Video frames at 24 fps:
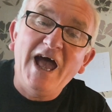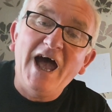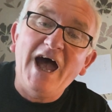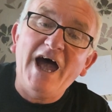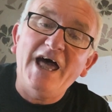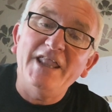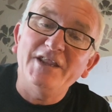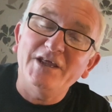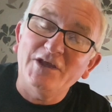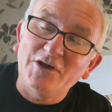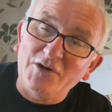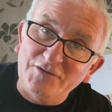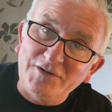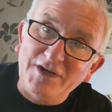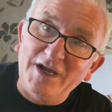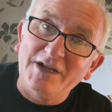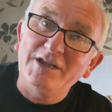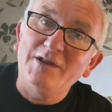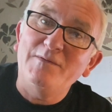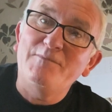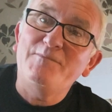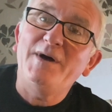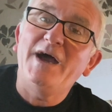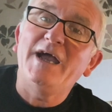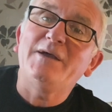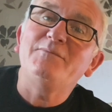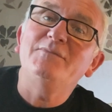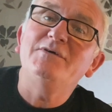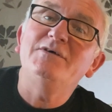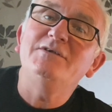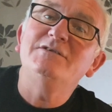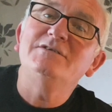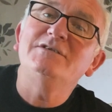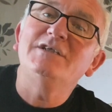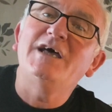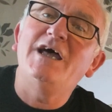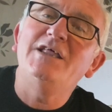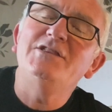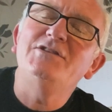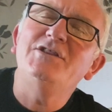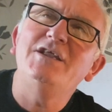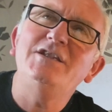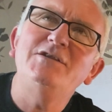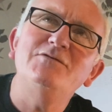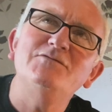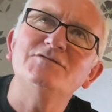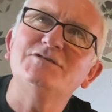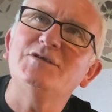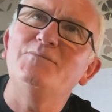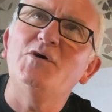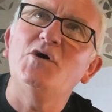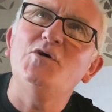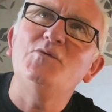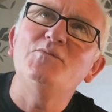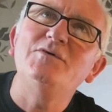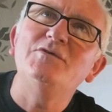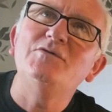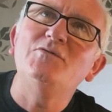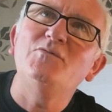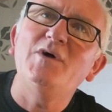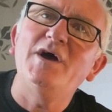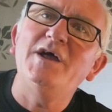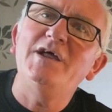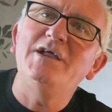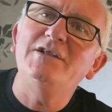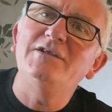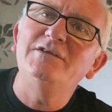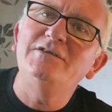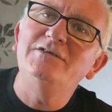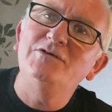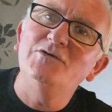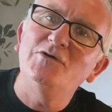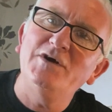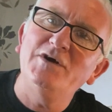and then go down the embankment. And then it was the moment when you're